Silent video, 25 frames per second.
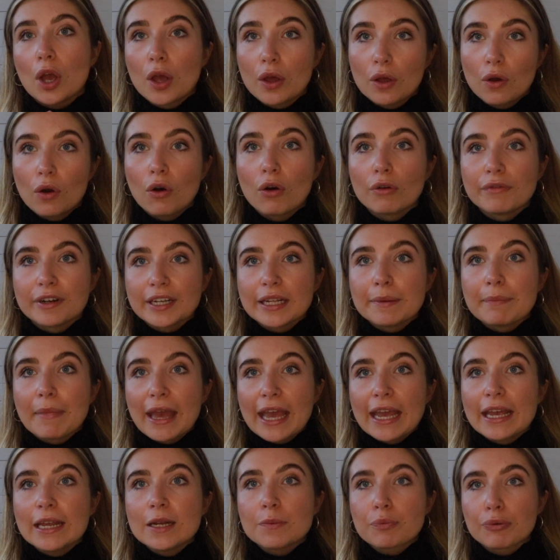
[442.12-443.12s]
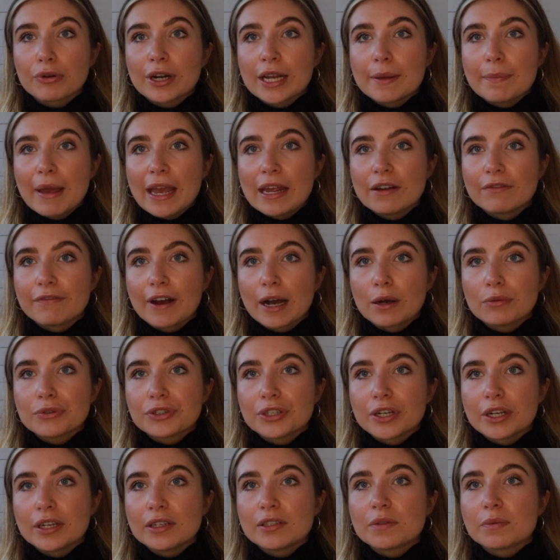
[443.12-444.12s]
already made, pre-made
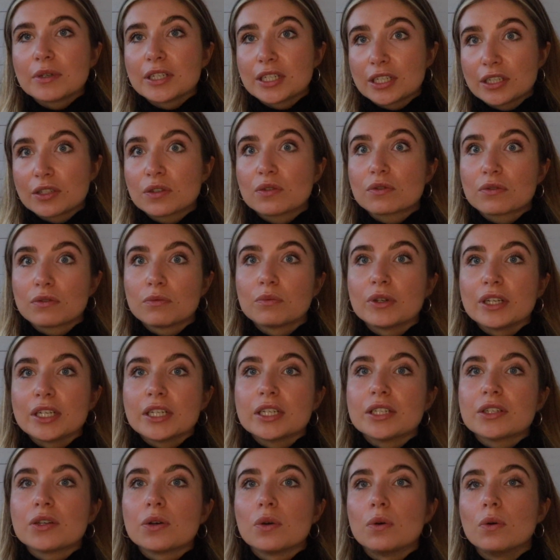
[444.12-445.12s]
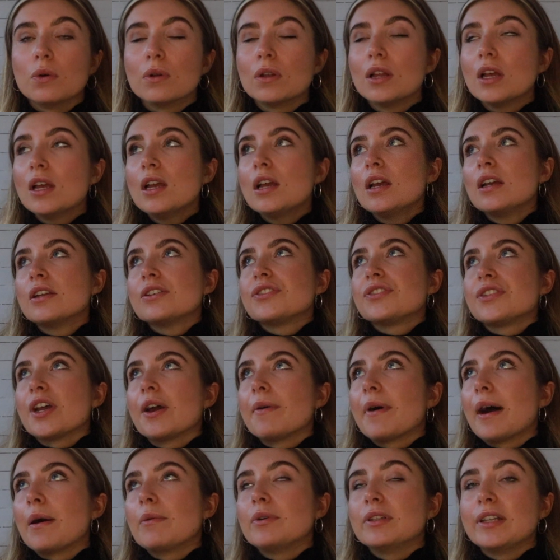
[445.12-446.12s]
vouchers, which is cool, so
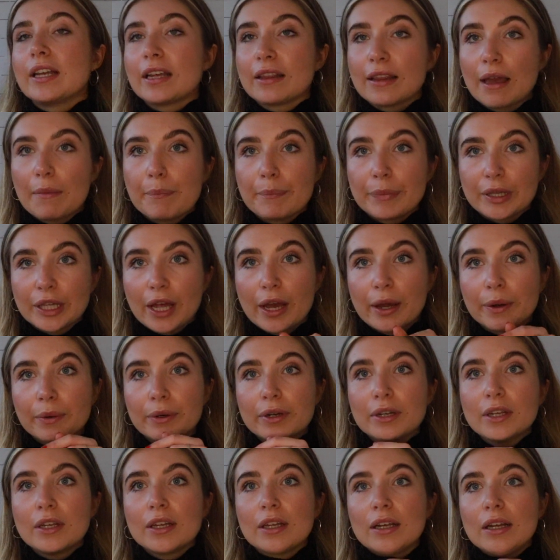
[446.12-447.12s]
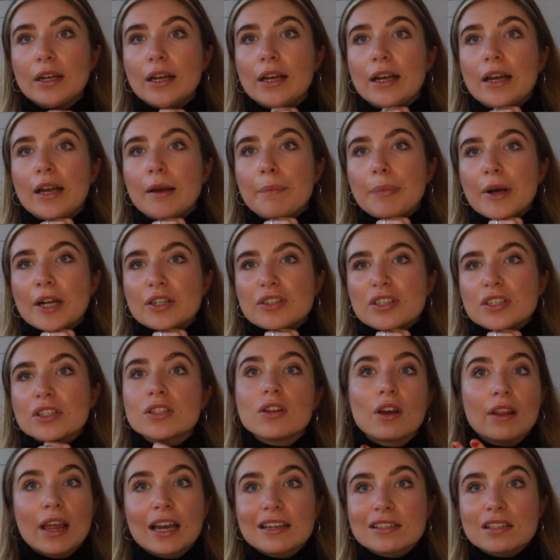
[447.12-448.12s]
I will link them below. But I just
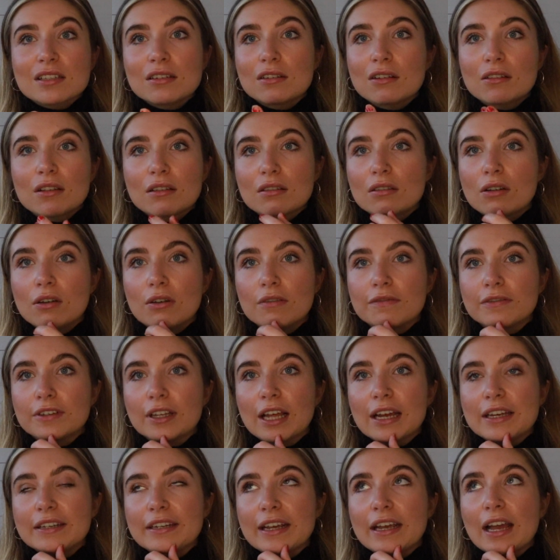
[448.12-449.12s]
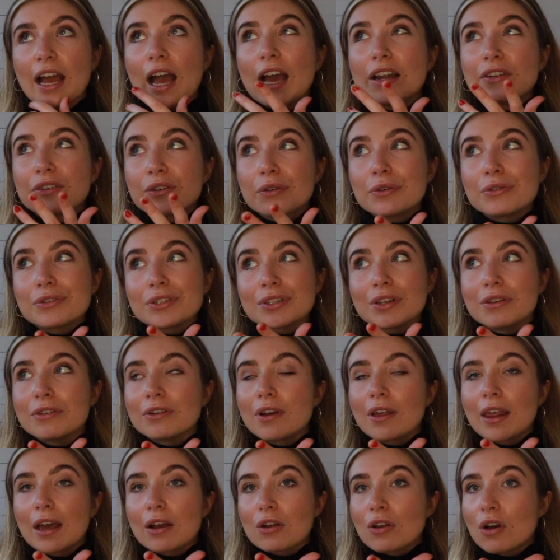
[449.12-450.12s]
thought that's another thoughtful idea, and also
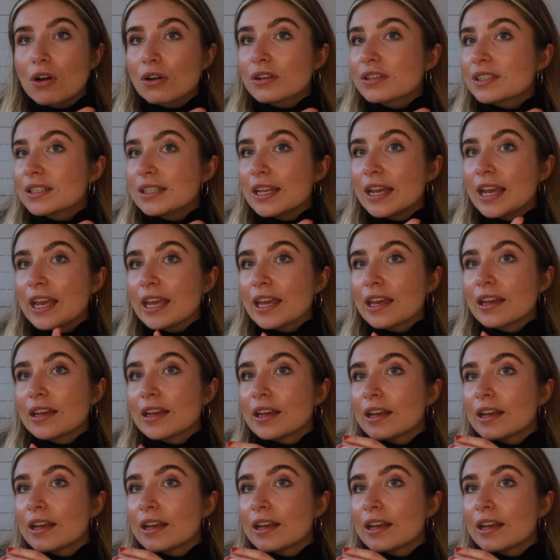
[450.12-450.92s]
not that costly.